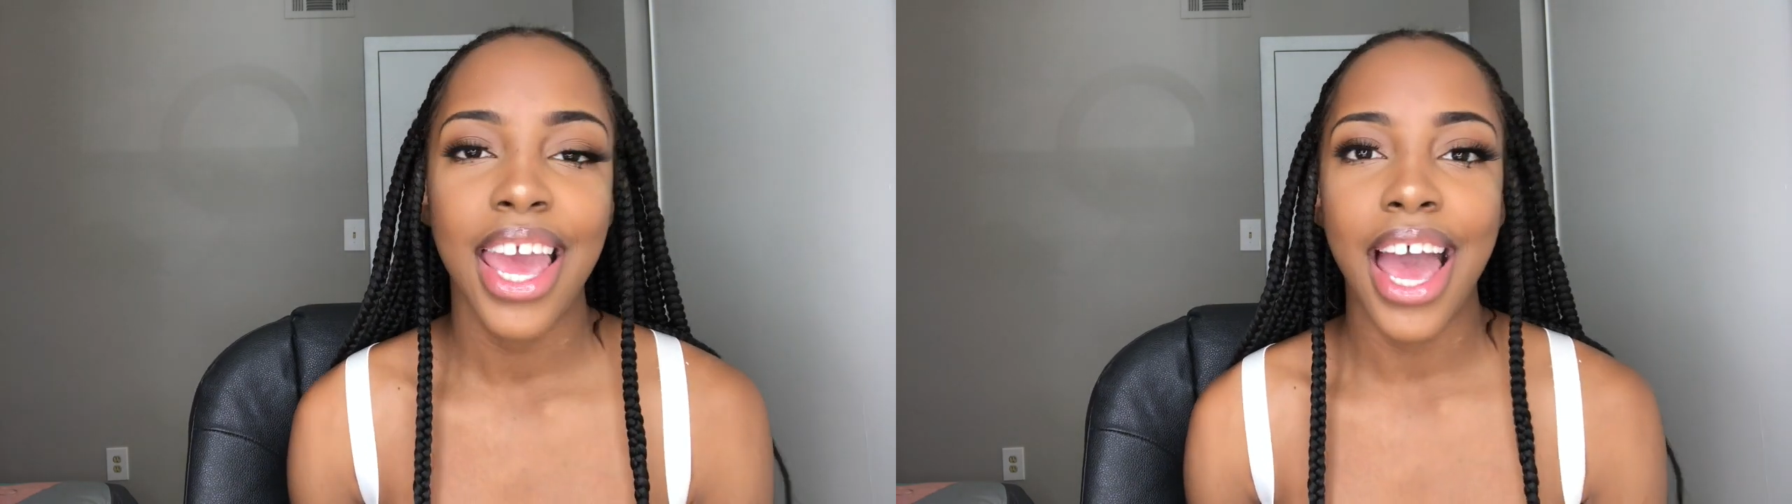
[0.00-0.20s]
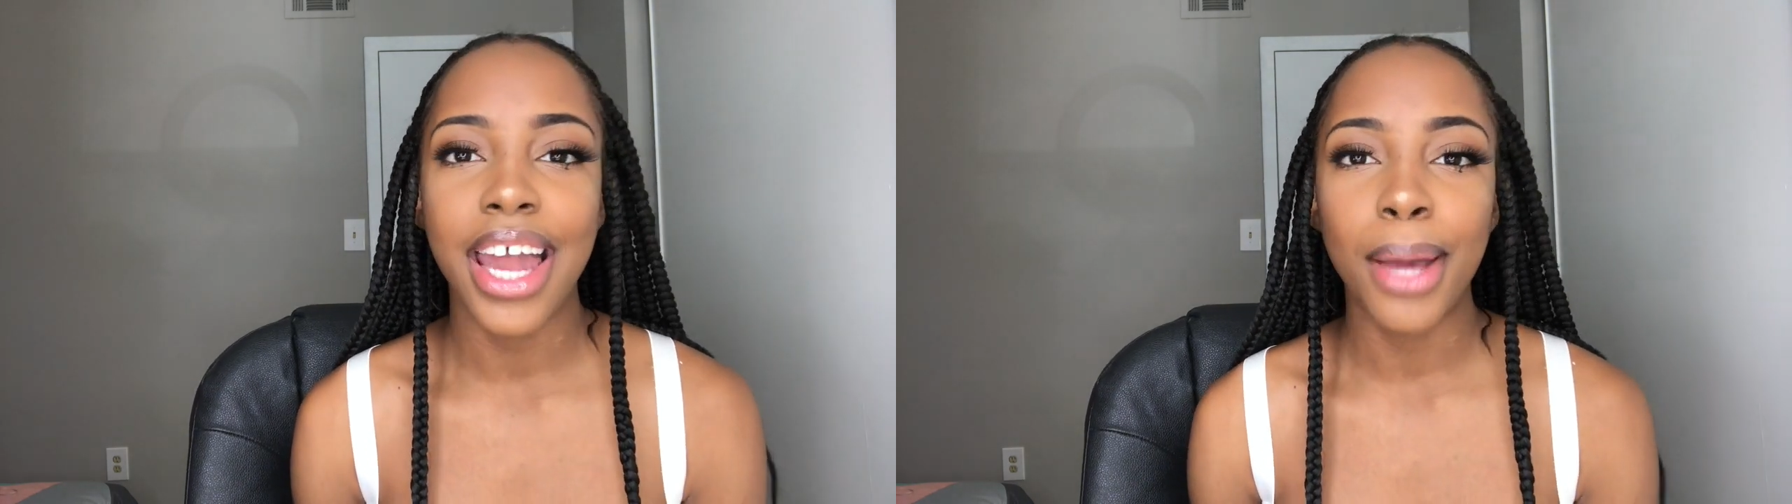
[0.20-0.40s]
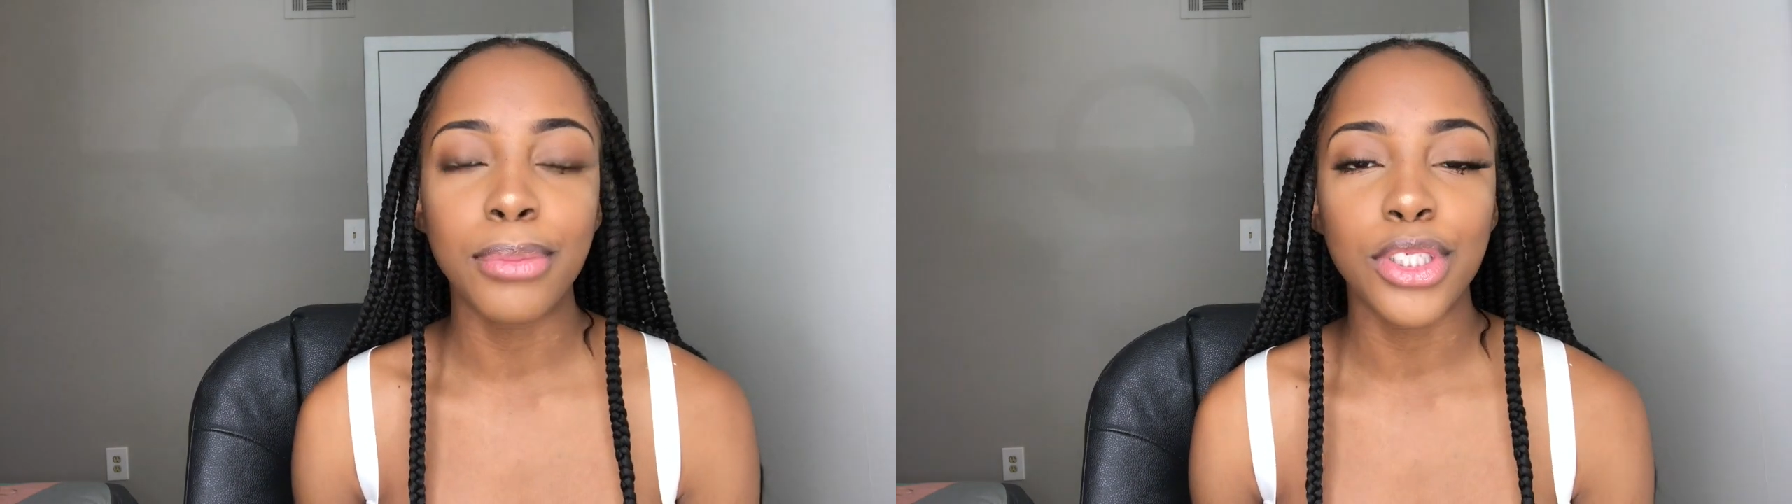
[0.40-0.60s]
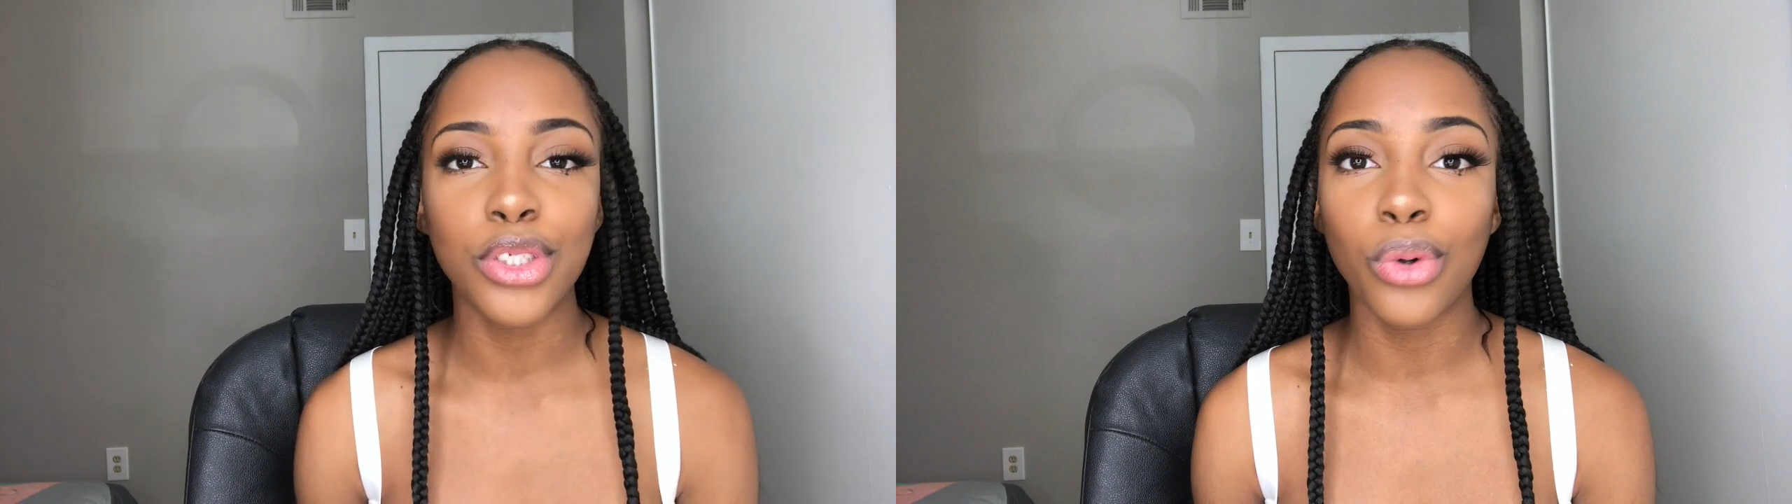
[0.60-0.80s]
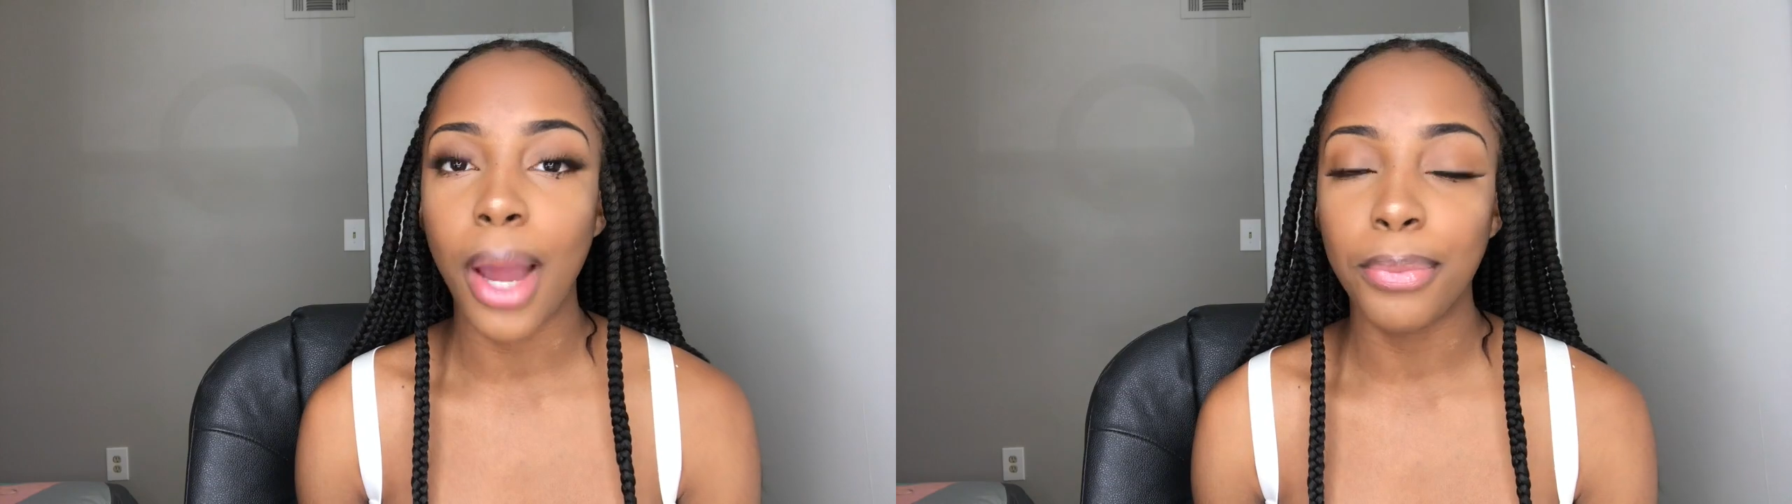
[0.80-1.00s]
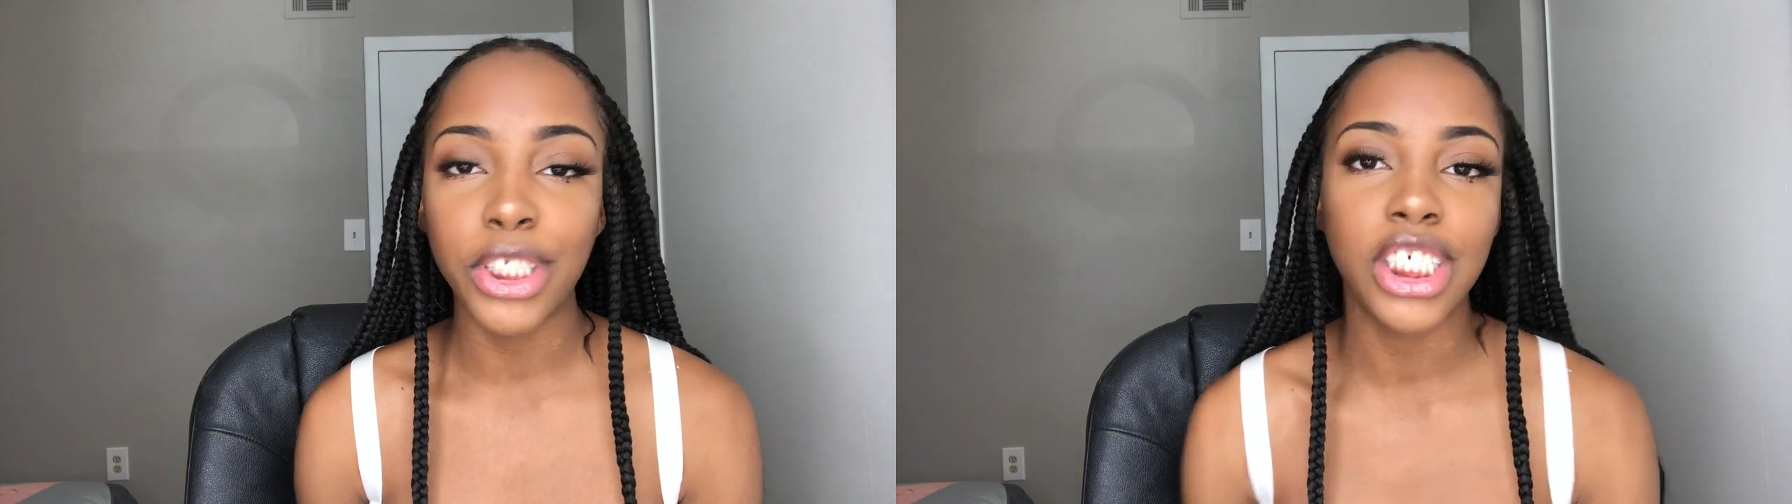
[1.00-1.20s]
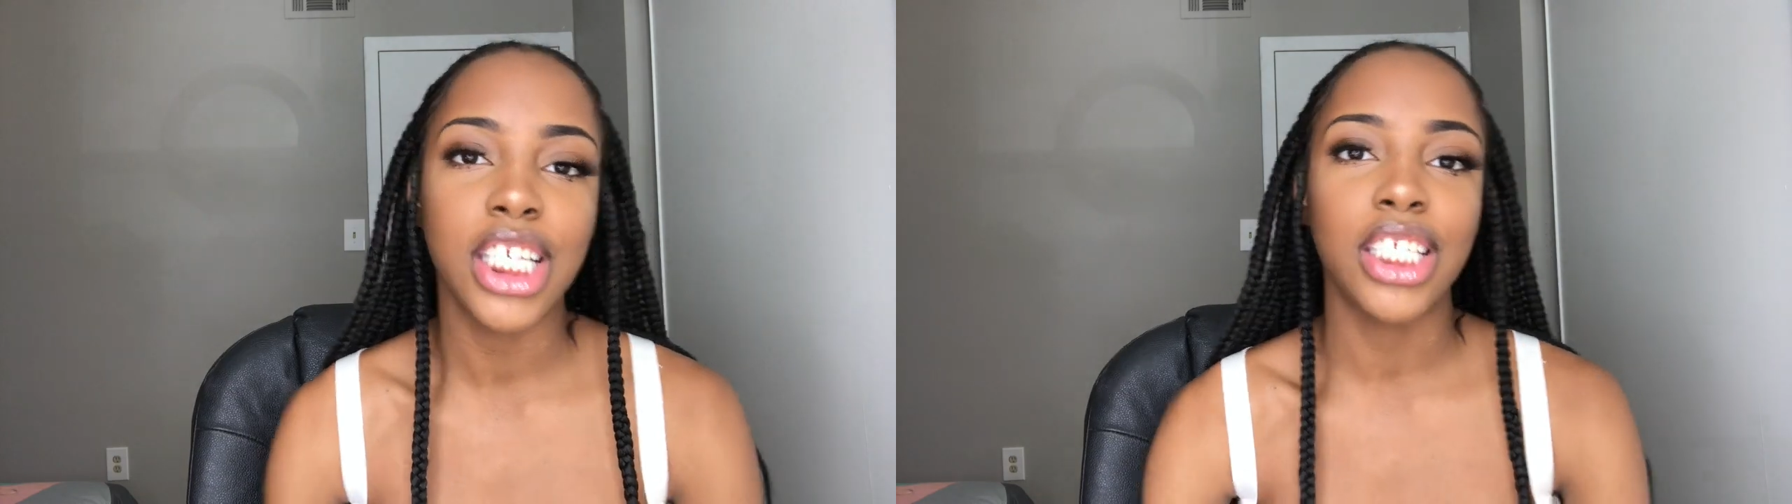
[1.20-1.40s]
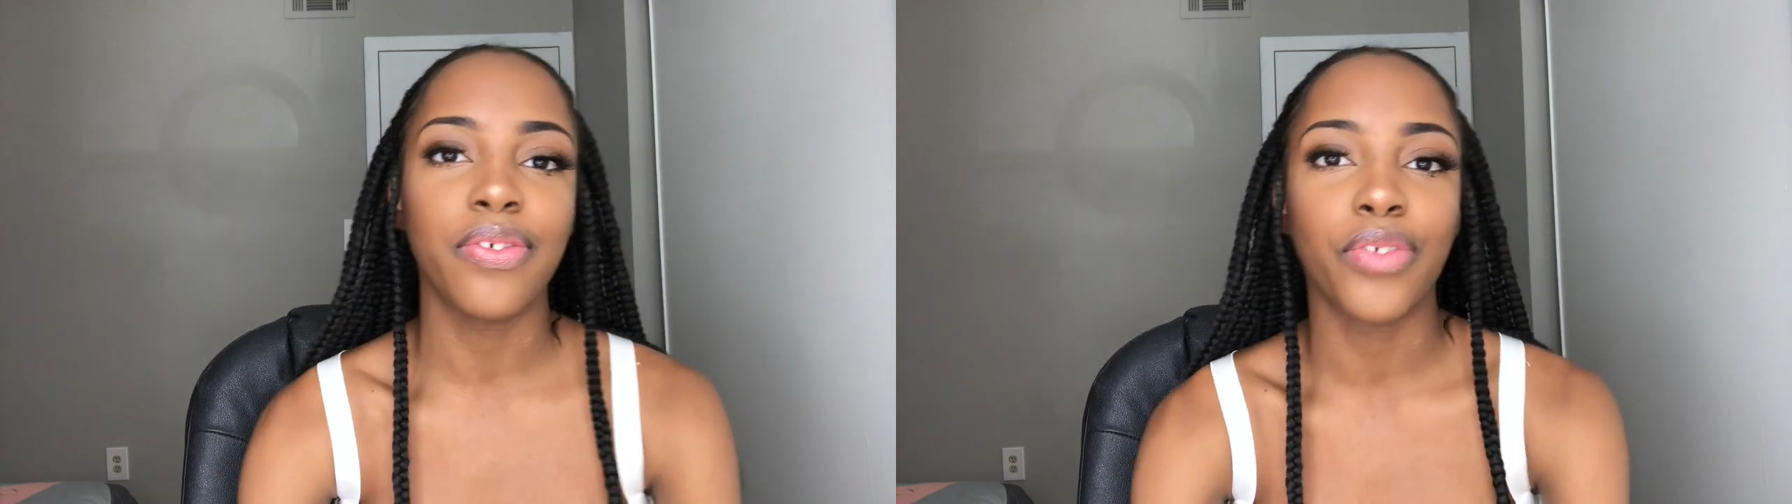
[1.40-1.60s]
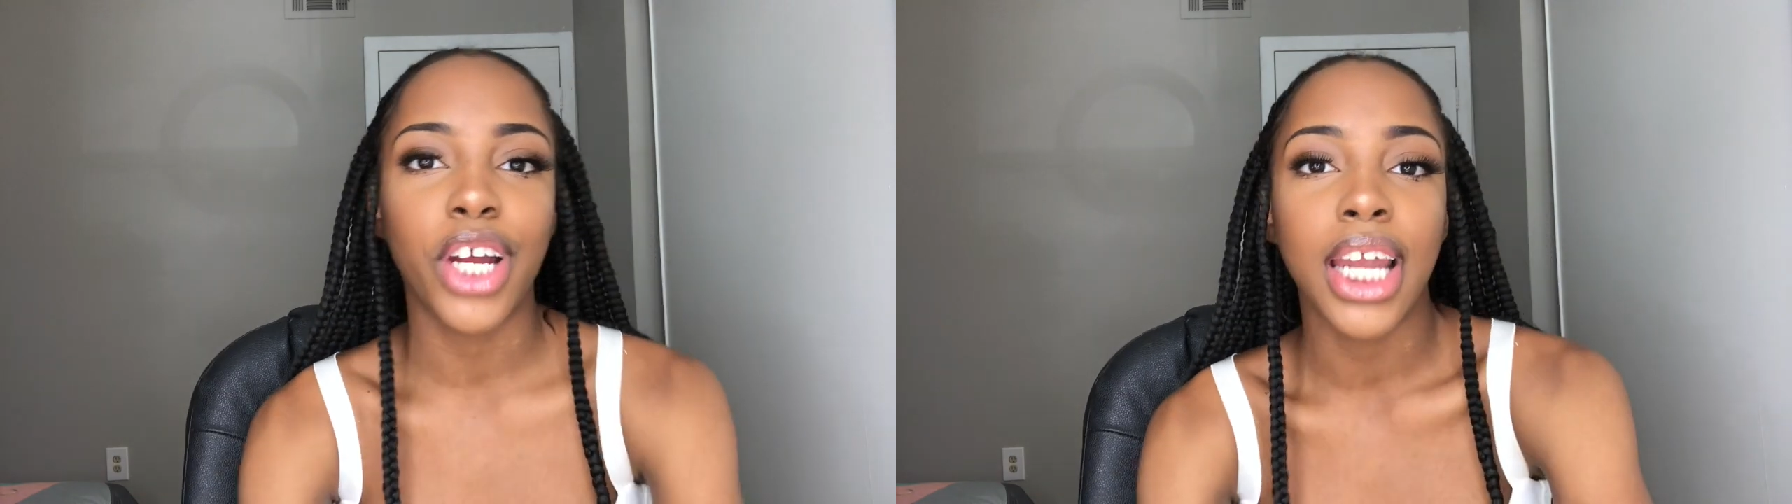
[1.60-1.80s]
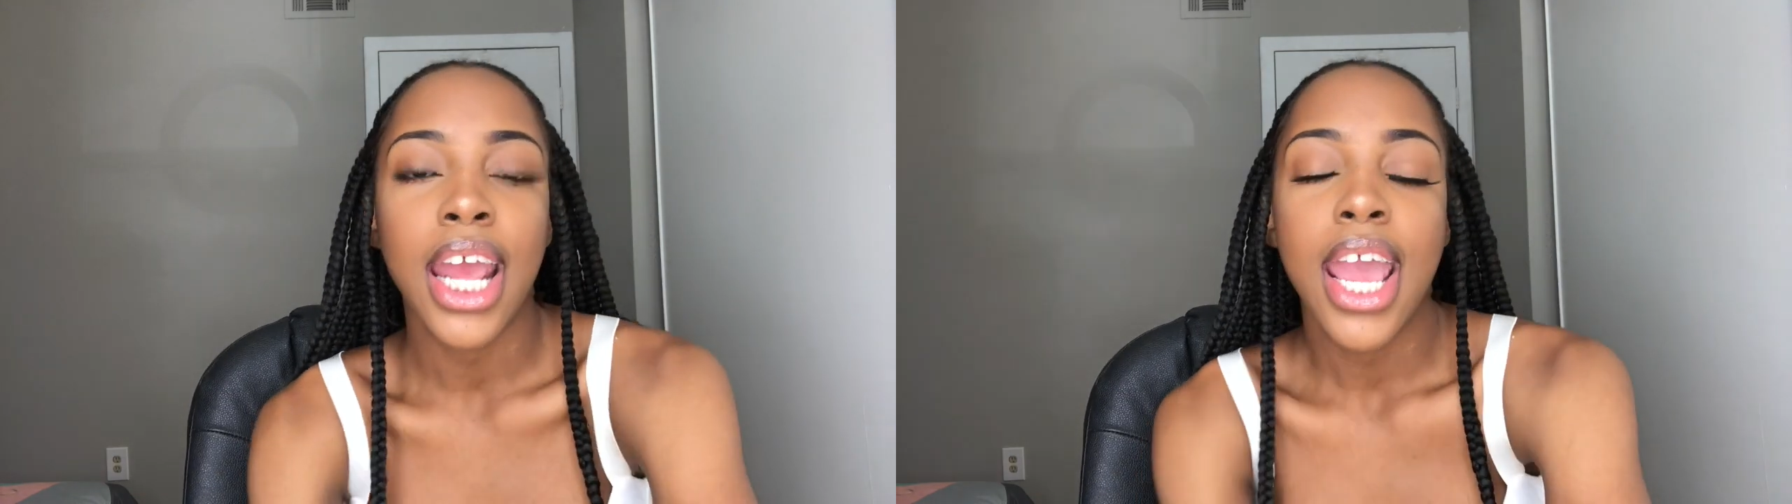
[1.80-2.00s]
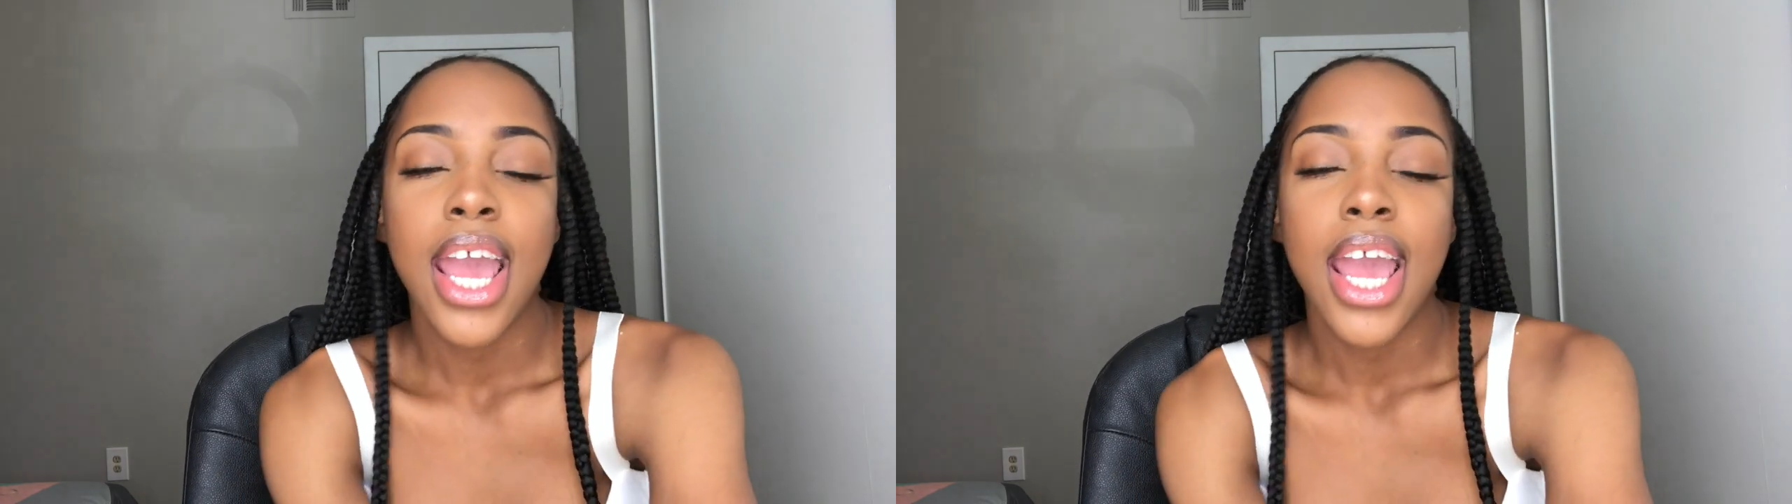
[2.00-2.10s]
and I'm so appreciative for it.